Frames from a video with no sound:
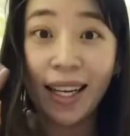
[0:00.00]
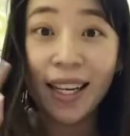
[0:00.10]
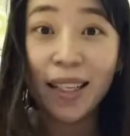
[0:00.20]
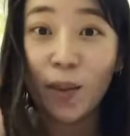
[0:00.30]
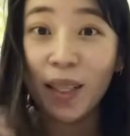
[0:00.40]

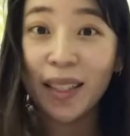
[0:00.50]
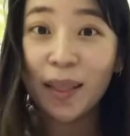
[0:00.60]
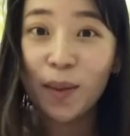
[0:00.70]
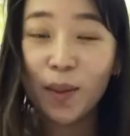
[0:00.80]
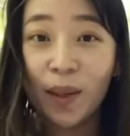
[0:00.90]
guys,
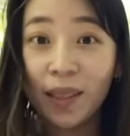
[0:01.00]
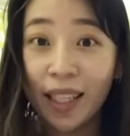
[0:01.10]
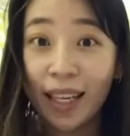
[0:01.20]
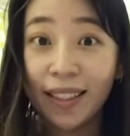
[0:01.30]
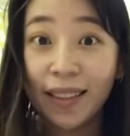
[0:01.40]
welcome to my
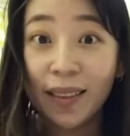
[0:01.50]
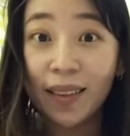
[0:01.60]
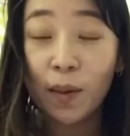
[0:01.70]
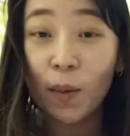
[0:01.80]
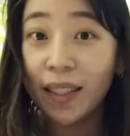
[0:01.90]
channel.
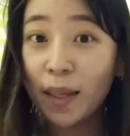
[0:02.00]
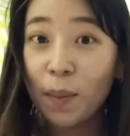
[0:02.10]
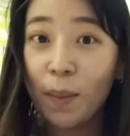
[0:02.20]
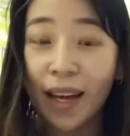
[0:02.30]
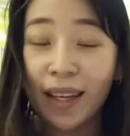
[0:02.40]

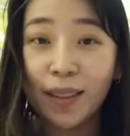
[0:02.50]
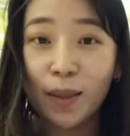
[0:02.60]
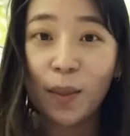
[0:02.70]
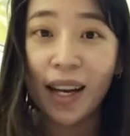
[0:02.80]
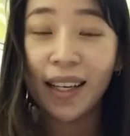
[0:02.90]
Welcome back to
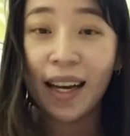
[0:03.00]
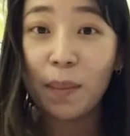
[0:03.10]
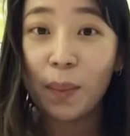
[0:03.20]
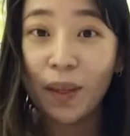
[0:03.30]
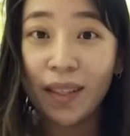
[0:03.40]
my
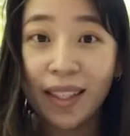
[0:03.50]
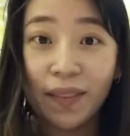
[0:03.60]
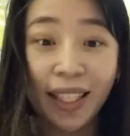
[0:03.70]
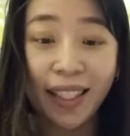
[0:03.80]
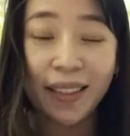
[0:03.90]
unboxing
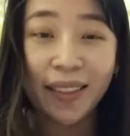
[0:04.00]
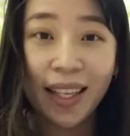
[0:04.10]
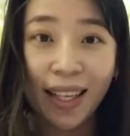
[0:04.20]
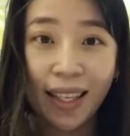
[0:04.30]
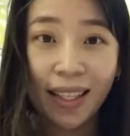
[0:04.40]
video.
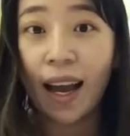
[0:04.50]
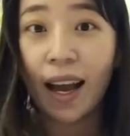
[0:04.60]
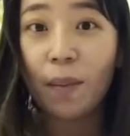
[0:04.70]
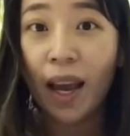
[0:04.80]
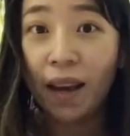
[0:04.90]

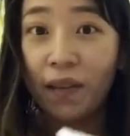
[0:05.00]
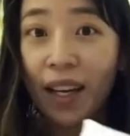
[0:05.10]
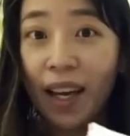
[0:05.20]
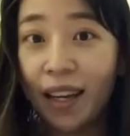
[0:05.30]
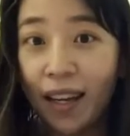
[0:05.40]
I'm
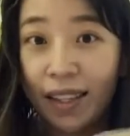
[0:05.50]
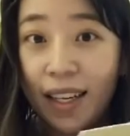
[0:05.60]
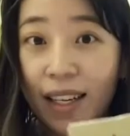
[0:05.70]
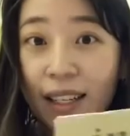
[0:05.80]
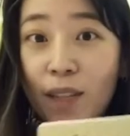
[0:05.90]
having another
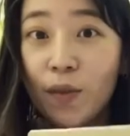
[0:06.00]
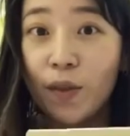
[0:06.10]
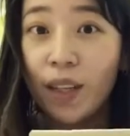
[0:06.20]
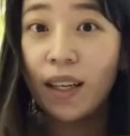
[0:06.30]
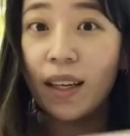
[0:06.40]

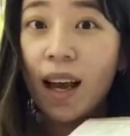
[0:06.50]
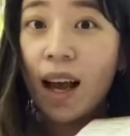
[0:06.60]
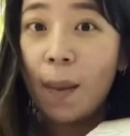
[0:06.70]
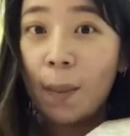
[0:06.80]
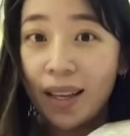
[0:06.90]
Innisfree
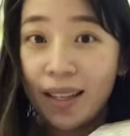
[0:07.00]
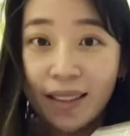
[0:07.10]
parcel